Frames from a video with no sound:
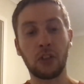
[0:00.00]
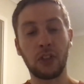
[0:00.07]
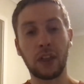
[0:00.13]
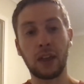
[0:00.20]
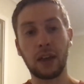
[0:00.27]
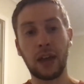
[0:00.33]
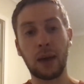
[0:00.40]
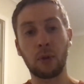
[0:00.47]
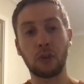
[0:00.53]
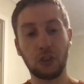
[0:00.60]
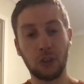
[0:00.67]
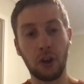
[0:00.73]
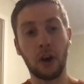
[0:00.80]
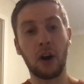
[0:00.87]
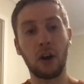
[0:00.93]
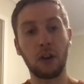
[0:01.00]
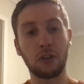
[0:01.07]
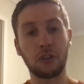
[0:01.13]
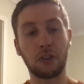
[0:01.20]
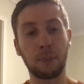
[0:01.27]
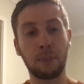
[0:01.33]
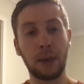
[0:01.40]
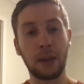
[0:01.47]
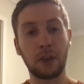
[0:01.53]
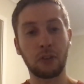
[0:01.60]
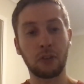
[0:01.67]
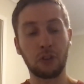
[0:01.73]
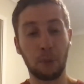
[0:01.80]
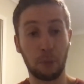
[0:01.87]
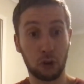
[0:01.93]
I think our scars can make
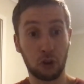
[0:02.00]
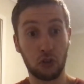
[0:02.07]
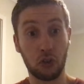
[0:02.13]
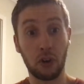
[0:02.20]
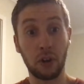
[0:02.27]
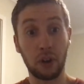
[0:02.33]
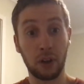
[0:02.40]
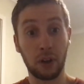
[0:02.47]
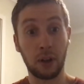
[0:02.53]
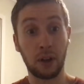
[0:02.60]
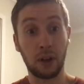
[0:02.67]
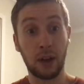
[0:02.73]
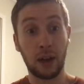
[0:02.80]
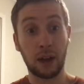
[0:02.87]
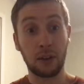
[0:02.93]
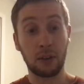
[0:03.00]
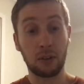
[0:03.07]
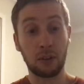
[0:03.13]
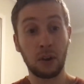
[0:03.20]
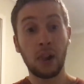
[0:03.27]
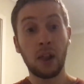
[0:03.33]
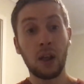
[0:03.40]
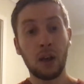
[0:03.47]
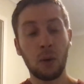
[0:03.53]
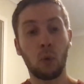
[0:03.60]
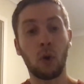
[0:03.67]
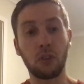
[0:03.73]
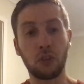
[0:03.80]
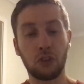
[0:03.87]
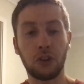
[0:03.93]
us so much stronger, and
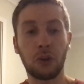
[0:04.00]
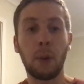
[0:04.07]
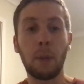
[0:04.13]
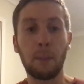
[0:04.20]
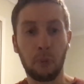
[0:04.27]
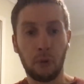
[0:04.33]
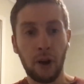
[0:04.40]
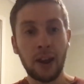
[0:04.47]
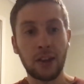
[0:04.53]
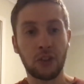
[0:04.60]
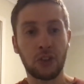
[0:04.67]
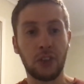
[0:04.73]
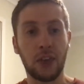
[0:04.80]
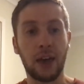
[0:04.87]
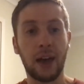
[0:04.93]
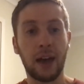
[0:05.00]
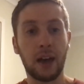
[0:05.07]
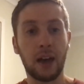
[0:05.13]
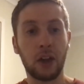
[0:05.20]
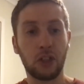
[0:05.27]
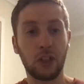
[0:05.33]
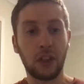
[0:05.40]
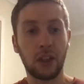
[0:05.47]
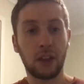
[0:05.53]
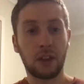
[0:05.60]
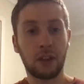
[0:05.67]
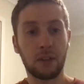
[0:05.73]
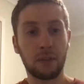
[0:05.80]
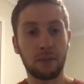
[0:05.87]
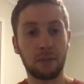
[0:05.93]
once you embrace that, I think
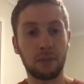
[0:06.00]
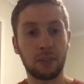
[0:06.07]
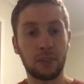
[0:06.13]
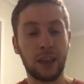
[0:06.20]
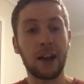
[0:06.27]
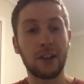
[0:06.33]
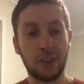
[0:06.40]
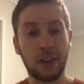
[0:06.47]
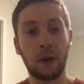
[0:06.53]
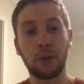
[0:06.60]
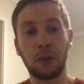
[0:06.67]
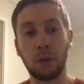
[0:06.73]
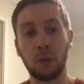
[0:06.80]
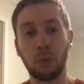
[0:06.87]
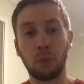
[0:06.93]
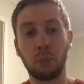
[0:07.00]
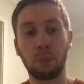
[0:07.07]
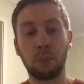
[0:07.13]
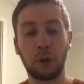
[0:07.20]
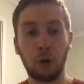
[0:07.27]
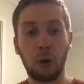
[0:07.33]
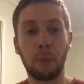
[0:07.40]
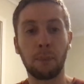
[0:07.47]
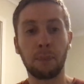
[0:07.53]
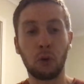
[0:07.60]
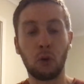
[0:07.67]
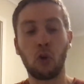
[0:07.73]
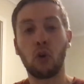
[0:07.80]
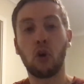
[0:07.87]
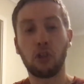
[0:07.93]
that is how you become
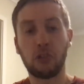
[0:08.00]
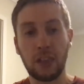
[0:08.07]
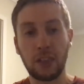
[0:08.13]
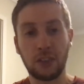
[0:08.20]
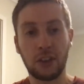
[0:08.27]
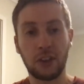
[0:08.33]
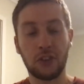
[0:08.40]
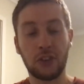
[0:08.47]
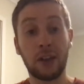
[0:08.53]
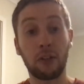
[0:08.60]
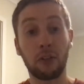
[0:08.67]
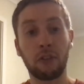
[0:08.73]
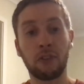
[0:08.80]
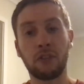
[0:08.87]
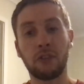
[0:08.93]
your authentic self.